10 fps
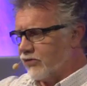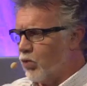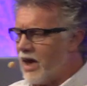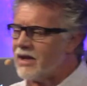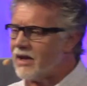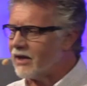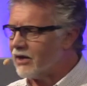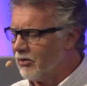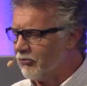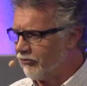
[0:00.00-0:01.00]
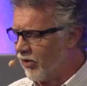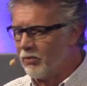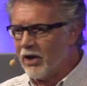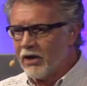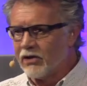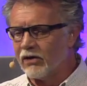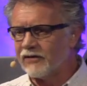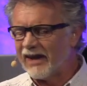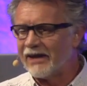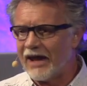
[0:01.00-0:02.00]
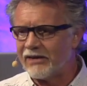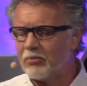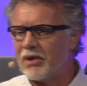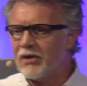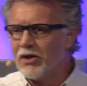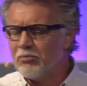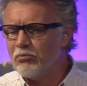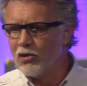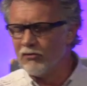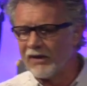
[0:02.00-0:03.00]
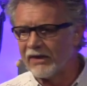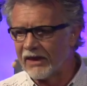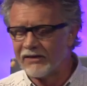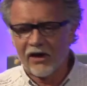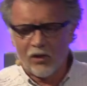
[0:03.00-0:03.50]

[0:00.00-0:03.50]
Where did it come from? God said, Let there be moving things.